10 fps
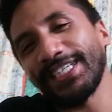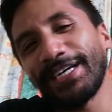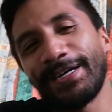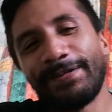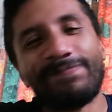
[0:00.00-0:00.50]

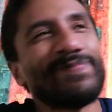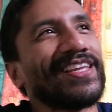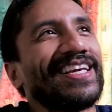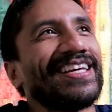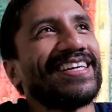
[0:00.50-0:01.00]
So,
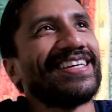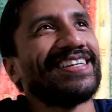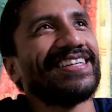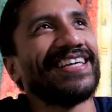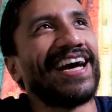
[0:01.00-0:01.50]

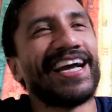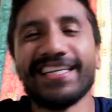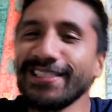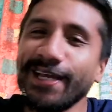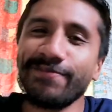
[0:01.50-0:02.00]
yeah,
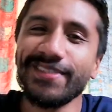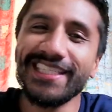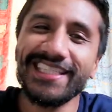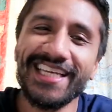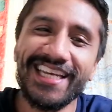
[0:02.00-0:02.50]
island time
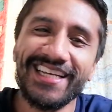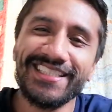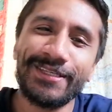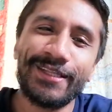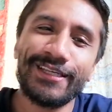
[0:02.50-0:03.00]
is a
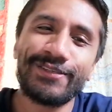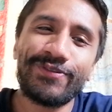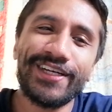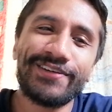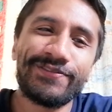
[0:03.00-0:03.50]
thing, so that's
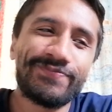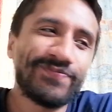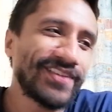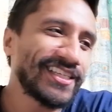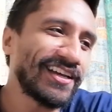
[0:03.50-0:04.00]
real.
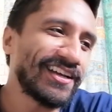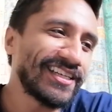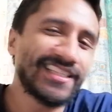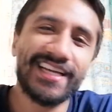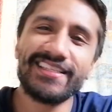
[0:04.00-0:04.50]
So
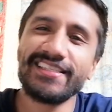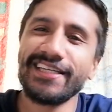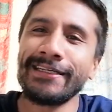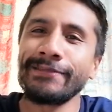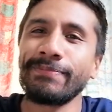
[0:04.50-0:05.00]
it's hard to
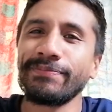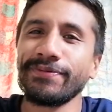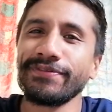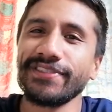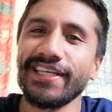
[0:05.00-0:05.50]
change
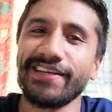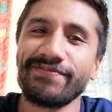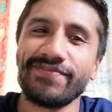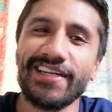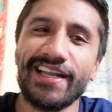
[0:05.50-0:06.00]
people's
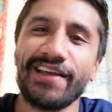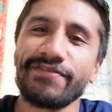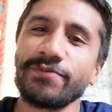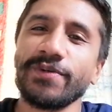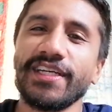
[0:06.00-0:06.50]

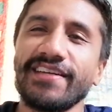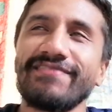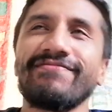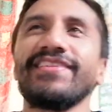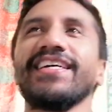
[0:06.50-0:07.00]
lives
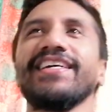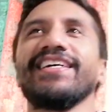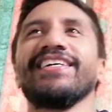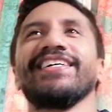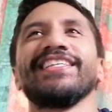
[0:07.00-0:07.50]
when
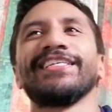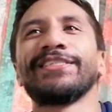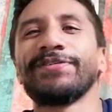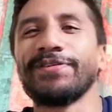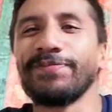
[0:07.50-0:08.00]
they
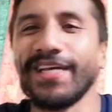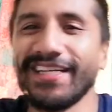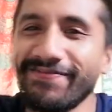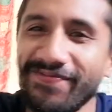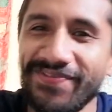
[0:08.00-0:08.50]
show up late